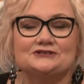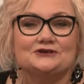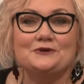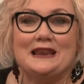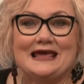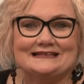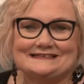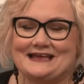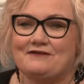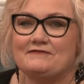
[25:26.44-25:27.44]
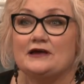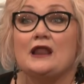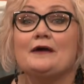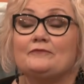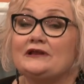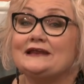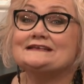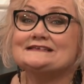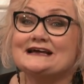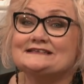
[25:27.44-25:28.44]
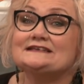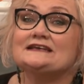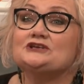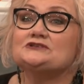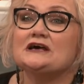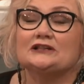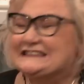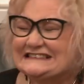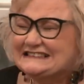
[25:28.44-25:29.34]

Let's get real. I'm really excited. Can you tell?